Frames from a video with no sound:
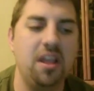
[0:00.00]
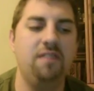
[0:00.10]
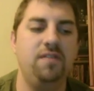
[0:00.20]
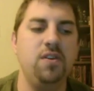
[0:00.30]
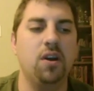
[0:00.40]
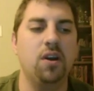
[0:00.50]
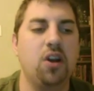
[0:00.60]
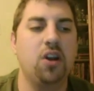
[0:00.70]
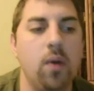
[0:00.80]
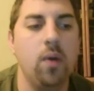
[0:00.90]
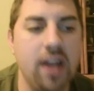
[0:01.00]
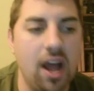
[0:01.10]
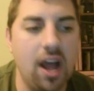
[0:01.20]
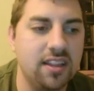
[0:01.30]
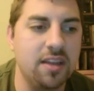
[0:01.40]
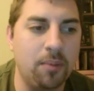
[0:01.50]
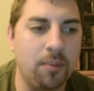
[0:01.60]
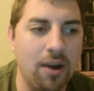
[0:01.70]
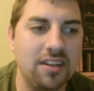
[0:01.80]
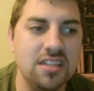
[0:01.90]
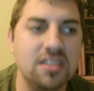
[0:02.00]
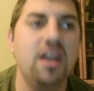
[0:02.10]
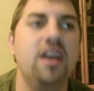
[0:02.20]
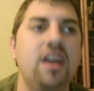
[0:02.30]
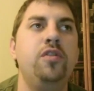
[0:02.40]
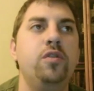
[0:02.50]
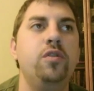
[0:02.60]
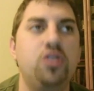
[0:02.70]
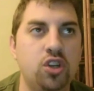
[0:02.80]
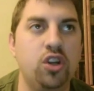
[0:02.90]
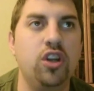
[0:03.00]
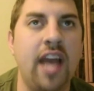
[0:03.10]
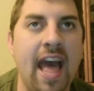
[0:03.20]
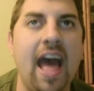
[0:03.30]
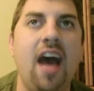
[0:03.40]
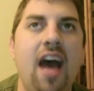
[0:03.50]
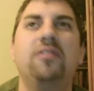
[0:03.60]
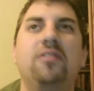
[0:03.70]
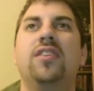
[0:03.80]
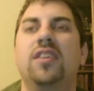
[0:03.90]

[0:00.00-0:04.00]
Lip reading: if you are going on to The Apprentice, you should have